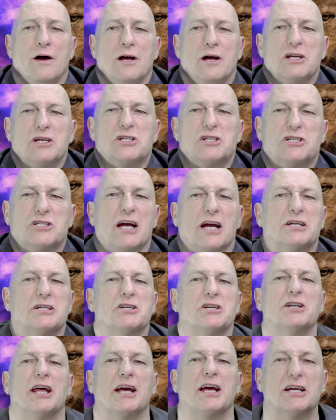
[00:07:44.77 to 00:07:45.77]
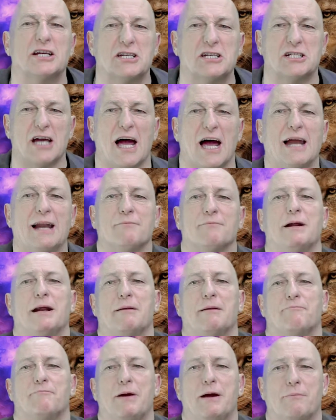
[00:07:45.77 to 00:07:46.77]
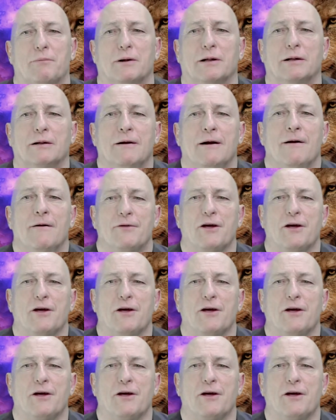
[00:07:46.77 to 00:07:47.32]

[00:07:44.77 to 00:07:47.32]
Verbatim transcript: such an excitement in people